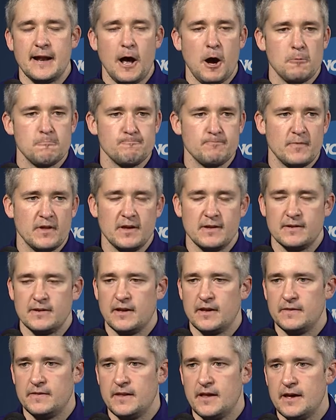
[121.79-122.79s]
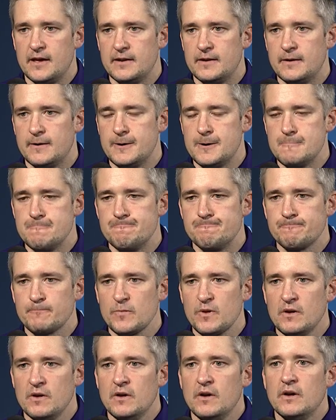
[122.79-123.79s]
out, and and then um,
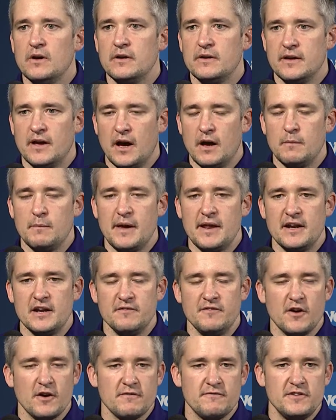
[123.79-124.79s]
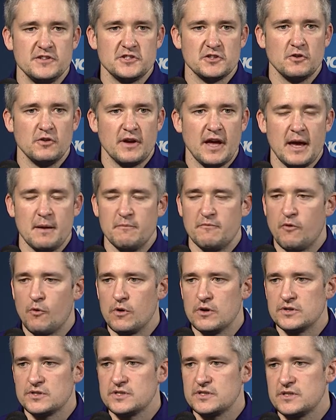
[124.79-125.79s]
yeah, it made it a very physical game
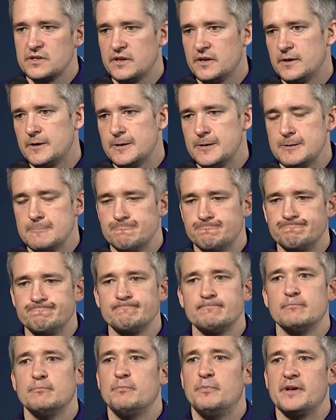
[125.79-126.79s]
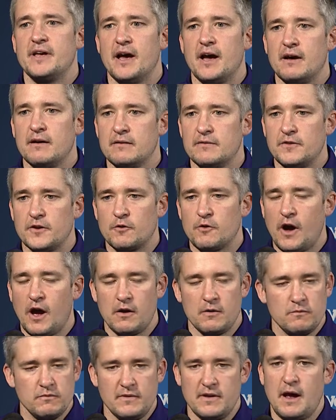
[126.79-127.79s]
for us. Um, but yeah, the
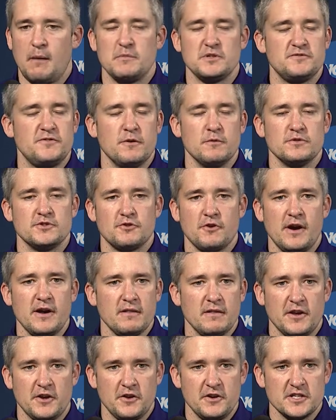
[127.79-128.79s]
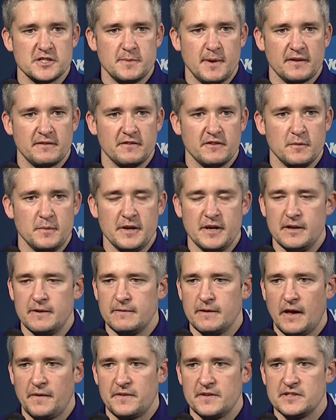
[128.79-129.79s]
crowd atmosphere was great, like you'd expect it to
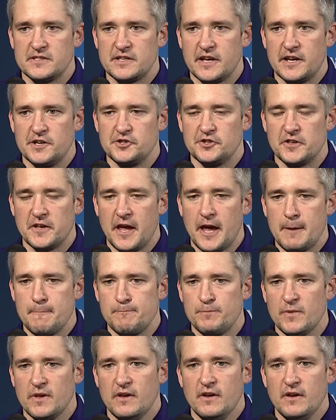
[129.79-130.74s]
be at this stage of the game.